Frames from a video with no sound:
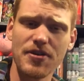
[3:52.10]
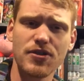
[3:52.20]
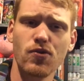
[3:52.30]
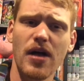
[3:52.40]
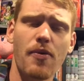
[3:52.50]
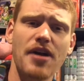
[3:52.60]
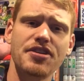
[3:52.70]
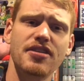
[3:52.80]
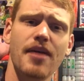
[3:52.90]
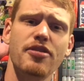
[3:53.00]
school. I
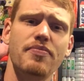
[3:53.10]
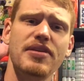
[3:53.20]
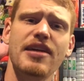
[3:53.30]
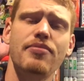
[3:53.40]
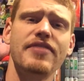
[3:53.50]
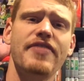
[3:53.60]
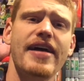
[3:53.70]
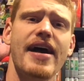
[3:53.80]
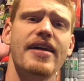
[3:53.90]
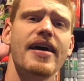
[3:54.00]
watched the WB. I believe they
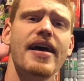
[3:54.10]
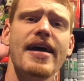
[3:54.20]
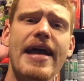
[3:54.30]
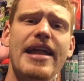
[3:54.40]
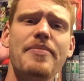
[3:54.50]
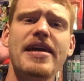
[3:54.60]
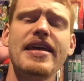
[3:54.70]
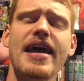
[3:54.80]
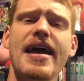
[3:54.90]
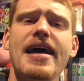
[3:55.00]
had
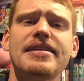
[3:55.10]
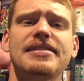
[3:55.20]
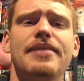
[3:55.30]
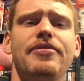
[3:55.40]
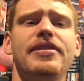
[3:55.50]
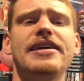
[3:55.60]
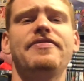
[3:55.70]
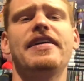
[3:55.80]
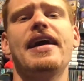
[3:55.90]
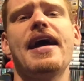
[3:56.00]
Animaniacs. I
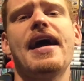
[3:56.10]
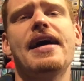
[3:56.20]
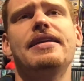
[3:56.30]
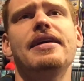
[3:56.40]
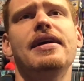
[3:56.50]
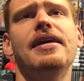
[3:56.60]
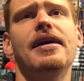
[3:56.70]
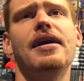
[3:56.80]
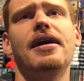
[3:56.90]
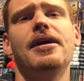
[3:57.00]
believe they had,
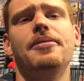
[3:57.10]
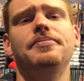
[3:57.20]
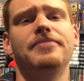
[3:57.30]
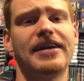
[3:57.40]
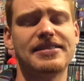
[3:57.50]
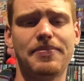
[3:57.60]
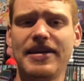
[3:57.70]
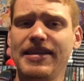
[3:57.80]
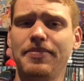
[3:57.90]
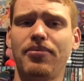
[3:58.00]
like I said,
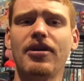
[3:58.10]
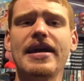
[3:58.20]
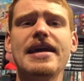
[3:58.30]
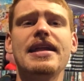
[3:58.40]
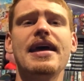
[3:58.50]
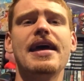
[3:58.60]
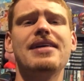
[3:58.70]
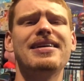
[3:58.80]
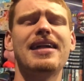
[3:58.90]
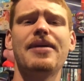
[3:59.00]
Pinky and the Brain,
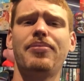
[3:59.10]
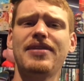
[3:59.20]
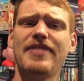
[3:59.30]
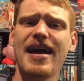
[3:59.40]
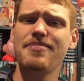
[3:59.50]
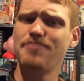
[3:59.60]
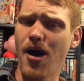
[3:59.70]
and then I believe they had